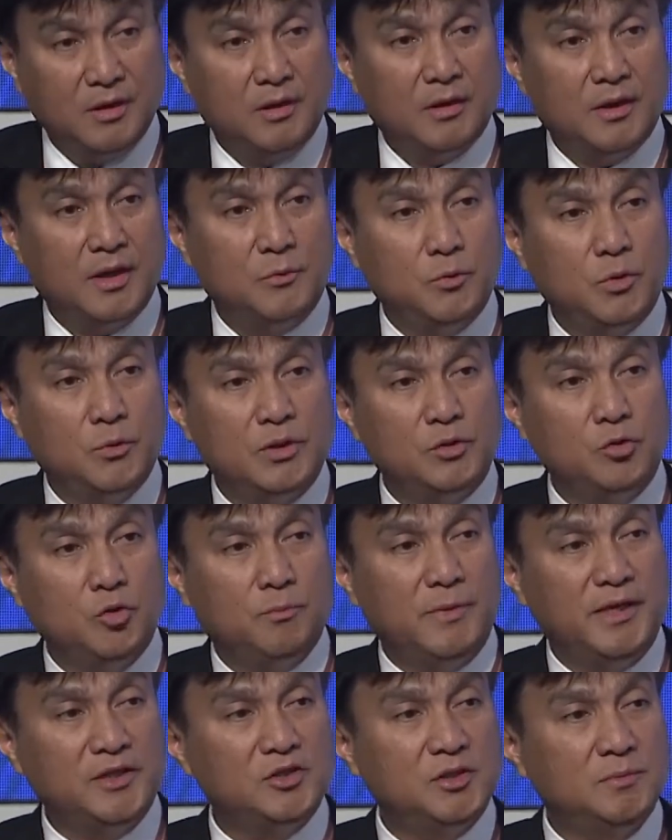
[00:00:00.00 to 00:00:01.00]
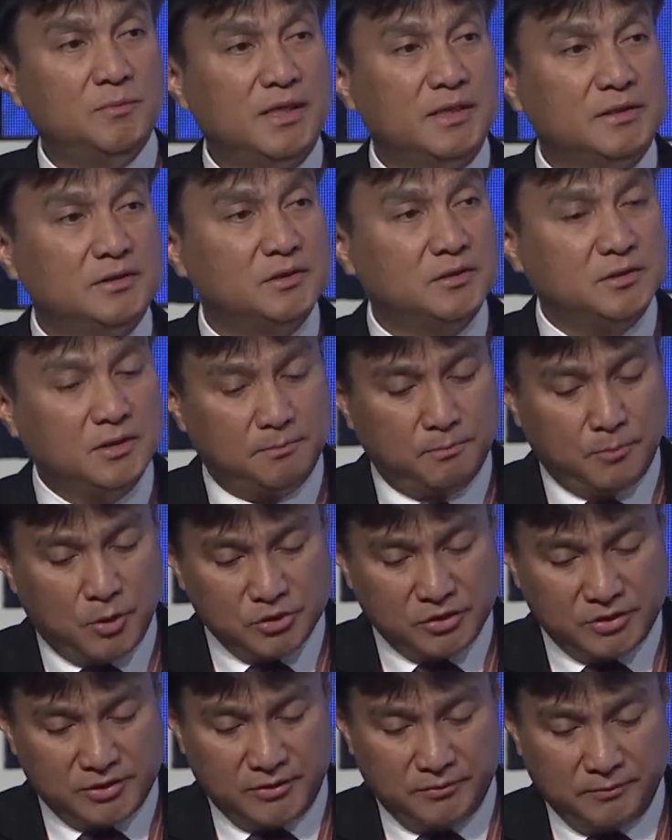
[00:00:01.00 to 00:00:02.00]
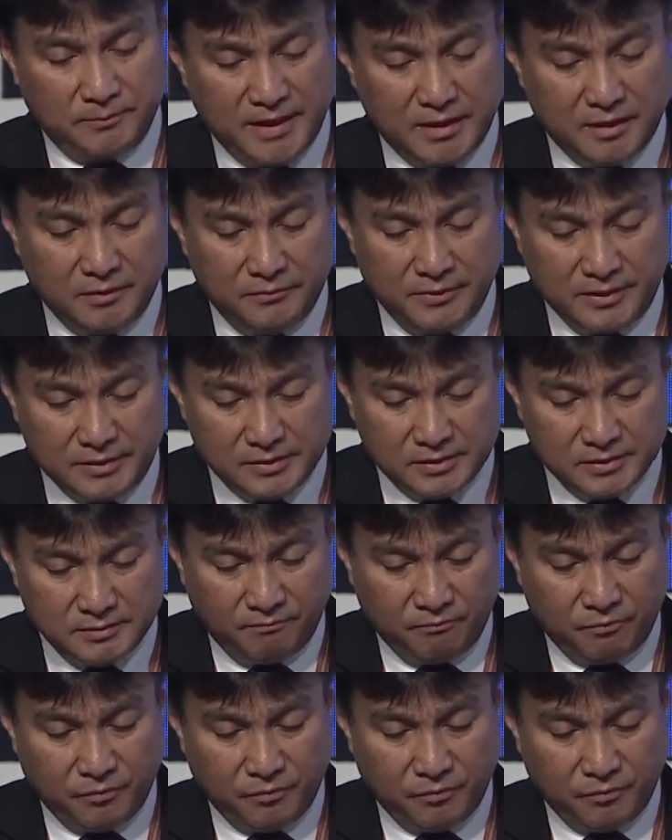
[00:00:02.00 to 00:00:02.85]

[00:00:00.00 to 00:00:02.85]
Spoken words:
and we want to maximize the positive benefits